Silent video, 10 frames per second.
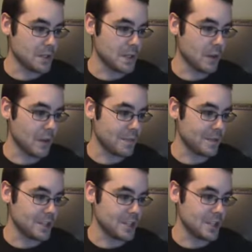in a great
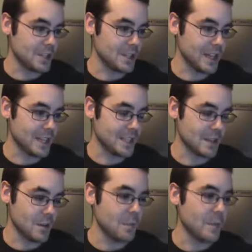position to get
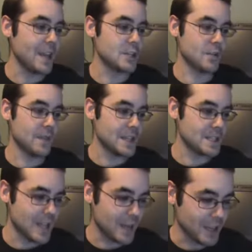some major face
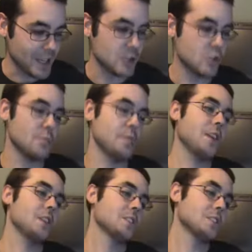time against Triple
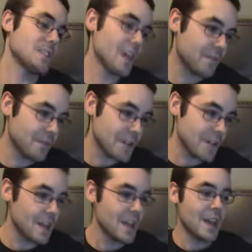H and Stephanie